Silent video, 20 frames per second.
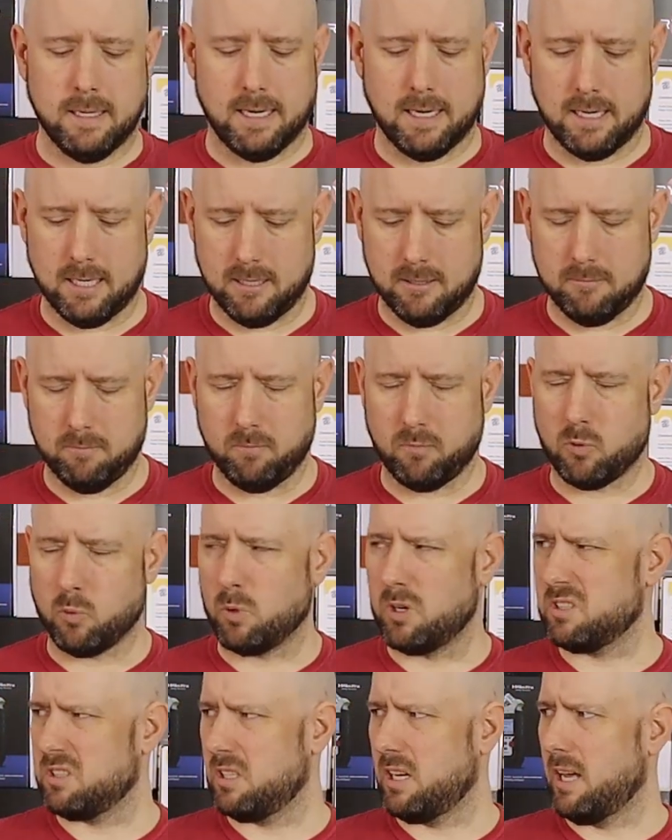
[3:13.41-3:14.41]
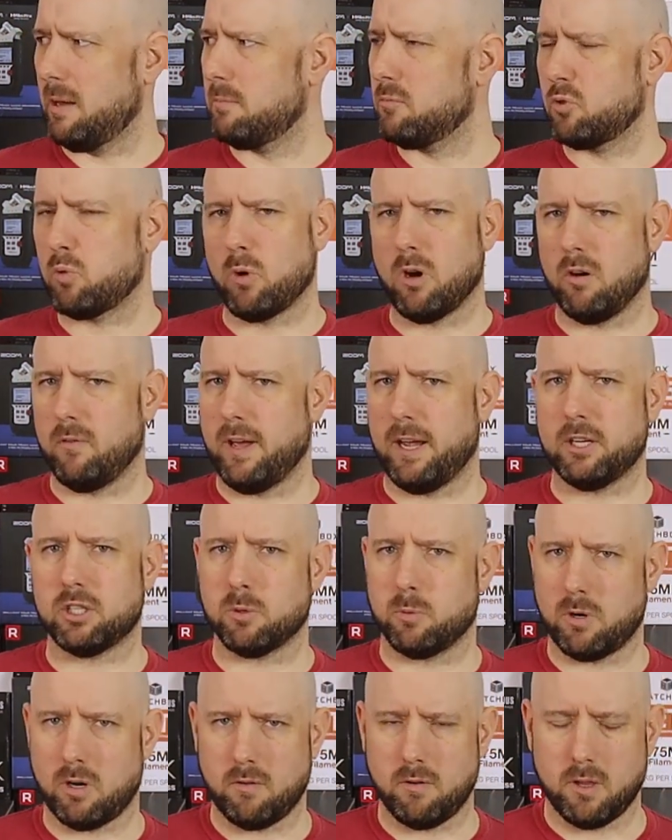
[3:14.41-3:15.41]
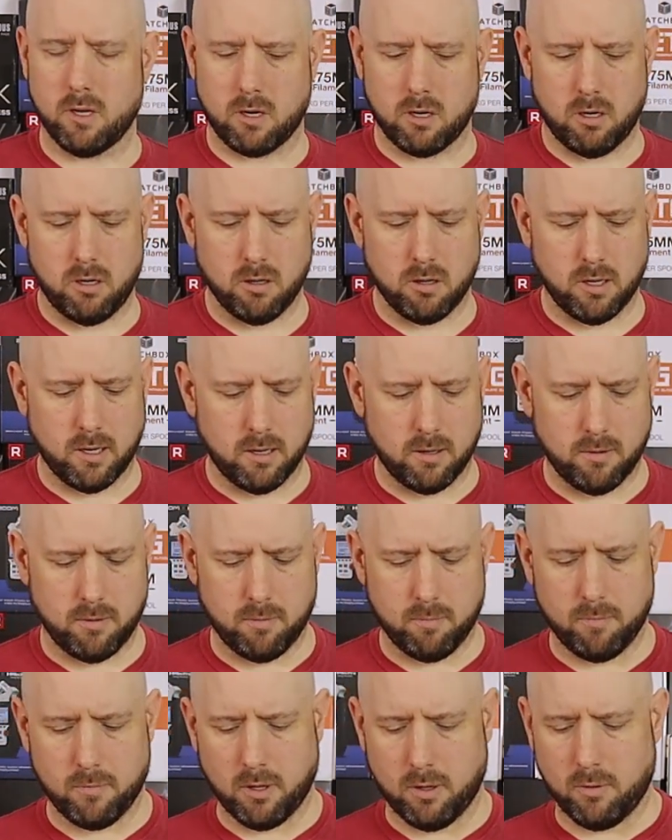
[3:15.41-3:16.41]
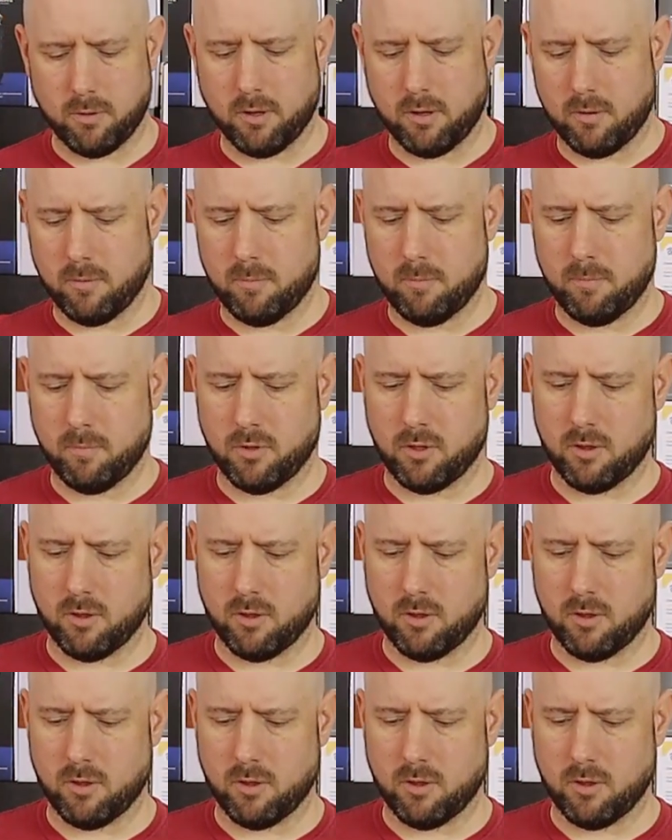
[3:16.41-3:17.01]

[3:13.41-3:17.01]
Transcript: um, what is it, M12H or whatever they called, uh, you know, the,